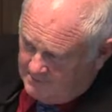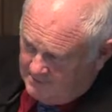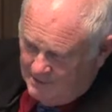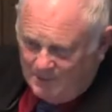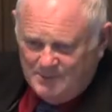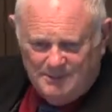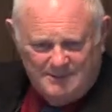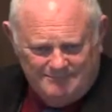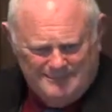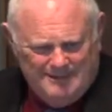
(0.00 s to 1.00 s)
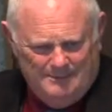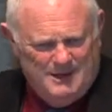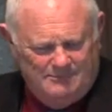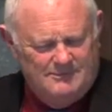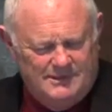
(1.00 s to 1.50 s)
You know, you don't, I
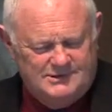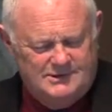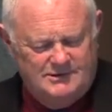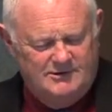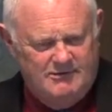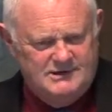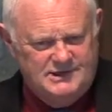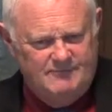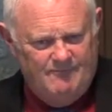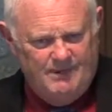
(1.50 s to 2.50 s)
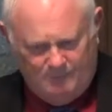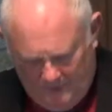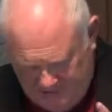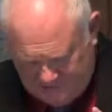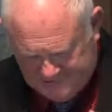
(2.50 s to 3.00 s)
mean, it's crazy. But
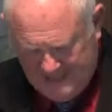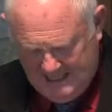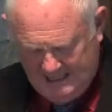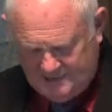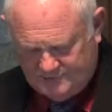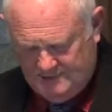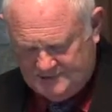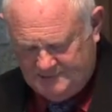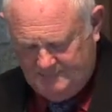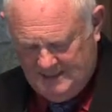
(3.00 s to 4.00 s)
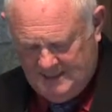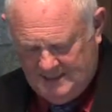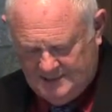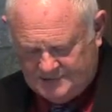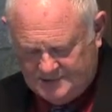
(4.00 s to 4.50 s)
what he's saying is when somebody
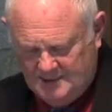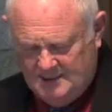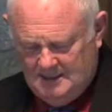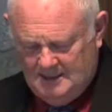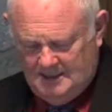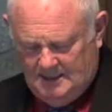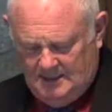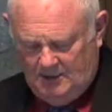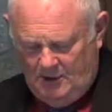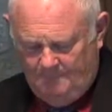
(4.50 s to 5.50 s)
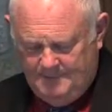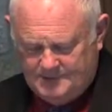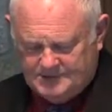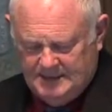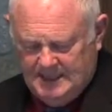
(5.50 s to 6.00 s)
is uh,
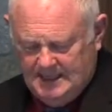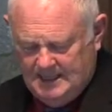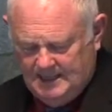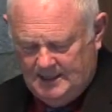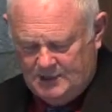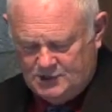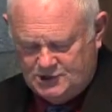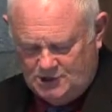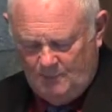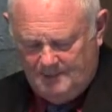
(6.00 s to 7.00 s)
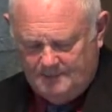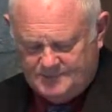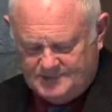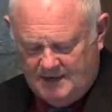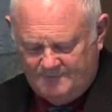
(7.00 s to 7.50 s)
obviously showing
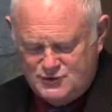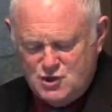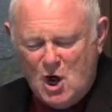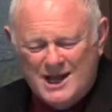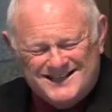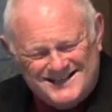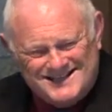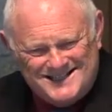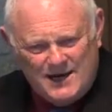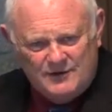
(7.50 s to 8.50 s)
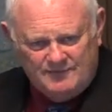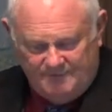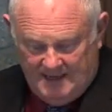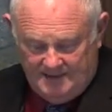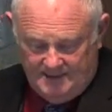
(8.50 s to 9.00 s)
themselves not to share the
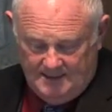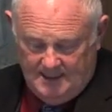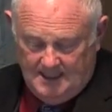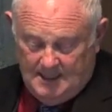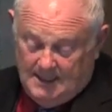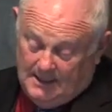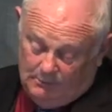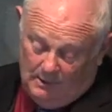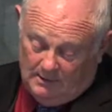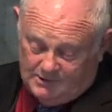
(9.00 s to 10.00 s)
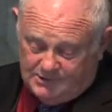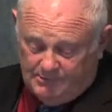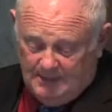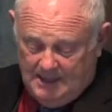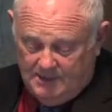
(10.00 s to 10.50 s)
faith, well,
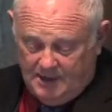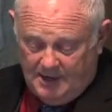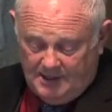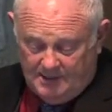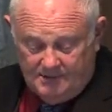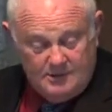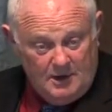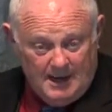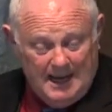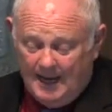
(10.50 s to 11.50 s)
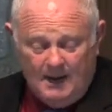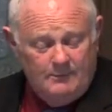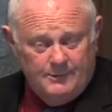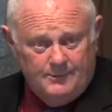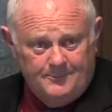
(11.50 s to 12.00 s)
sooner or later you've got to not hang
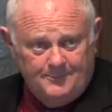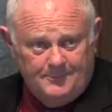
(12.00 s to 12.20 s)
out with them.